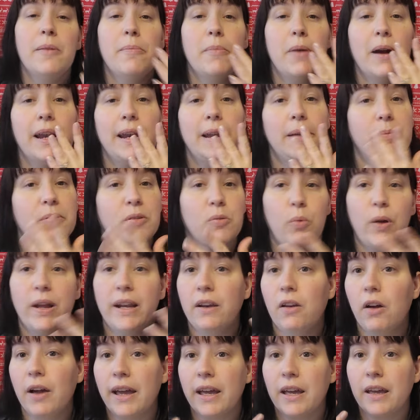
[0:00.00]
My lips
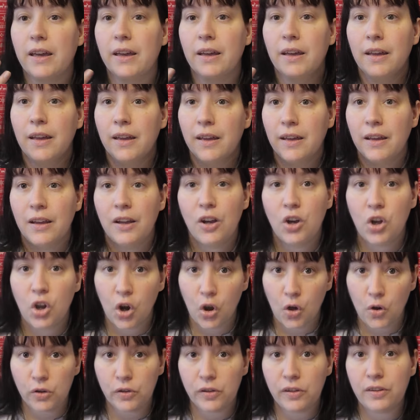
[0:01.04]
went like
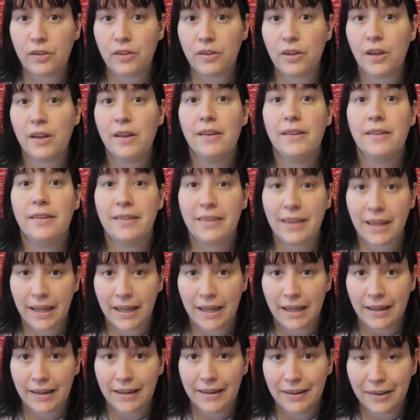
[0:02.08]
gloss
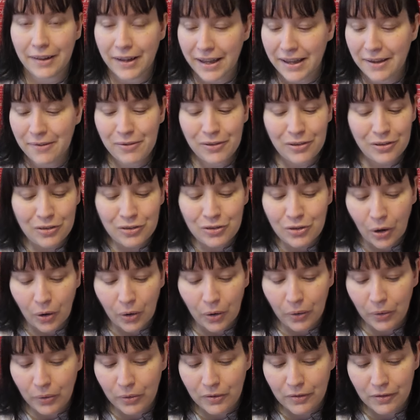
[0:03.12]
city. Like, it was
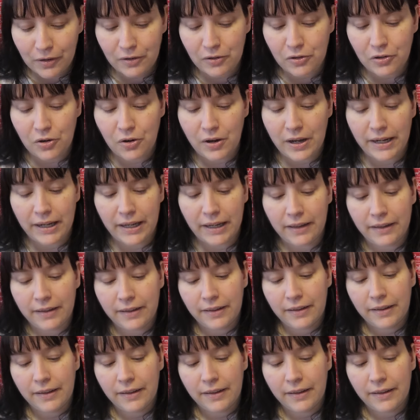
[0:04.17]
so, so shiny.